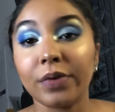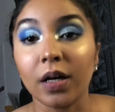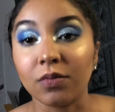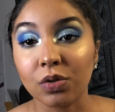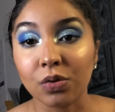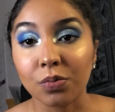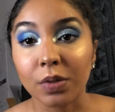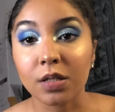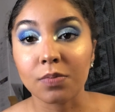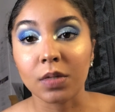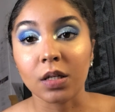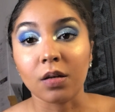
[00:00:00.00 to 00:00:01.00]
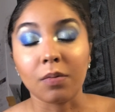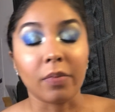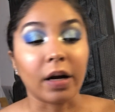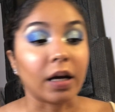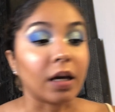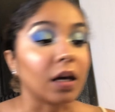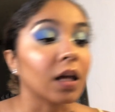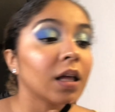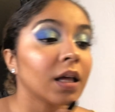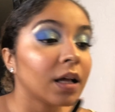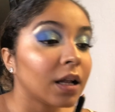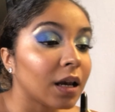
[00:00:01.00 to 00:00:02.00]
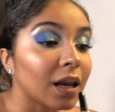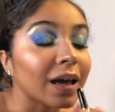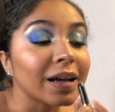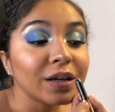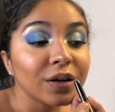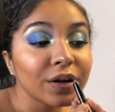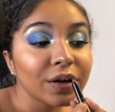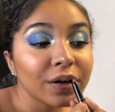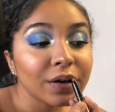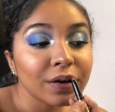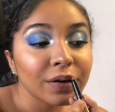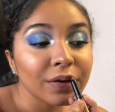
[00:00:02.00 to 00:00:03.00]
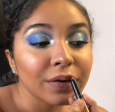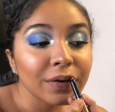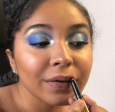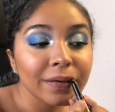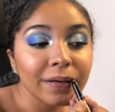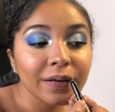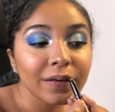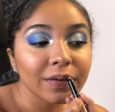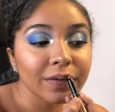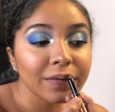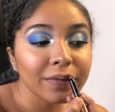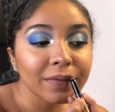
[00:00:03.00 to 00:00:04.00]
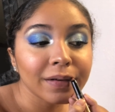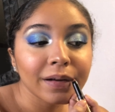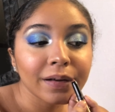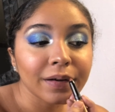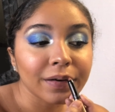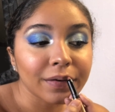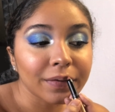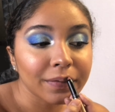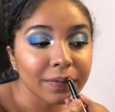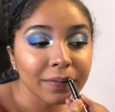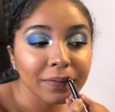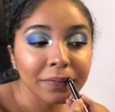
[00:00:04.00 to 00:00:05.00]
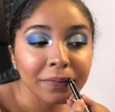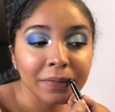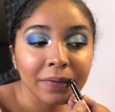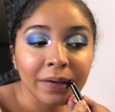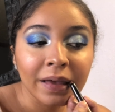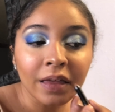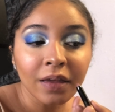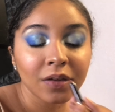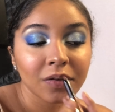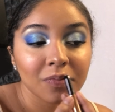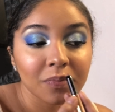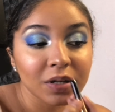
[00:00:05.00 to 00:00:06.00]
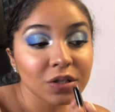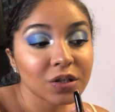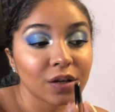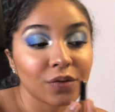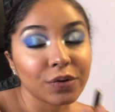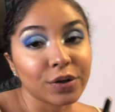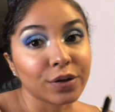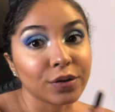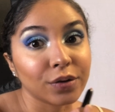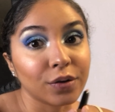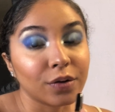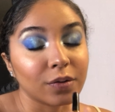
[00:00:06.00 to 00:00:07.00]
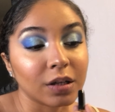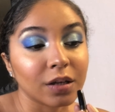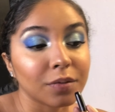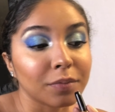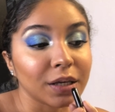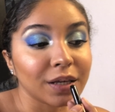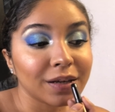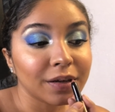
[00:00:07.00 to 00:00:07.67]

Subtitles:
have to waste money on buying liner. You can just use it and go, especially if you're on the go like me.